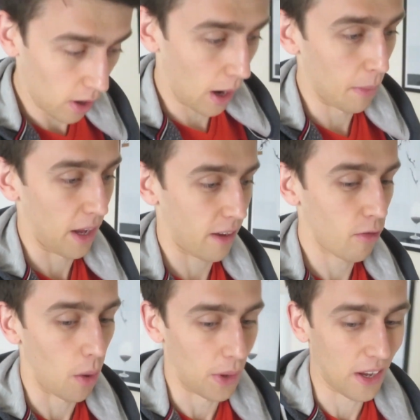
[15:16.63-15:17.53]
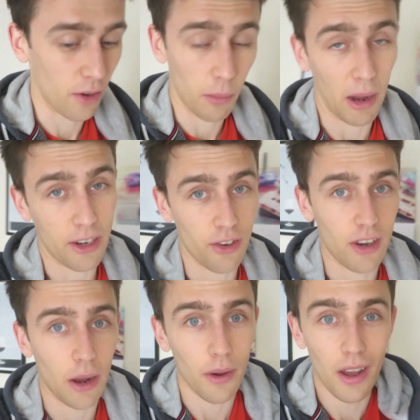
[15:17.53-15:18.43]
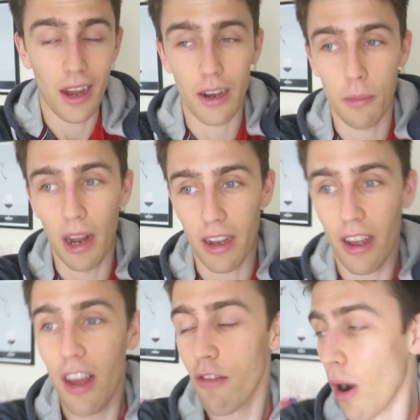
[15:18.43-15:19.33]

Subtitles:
I'm like, right, we need nuclear packages now. And they're like,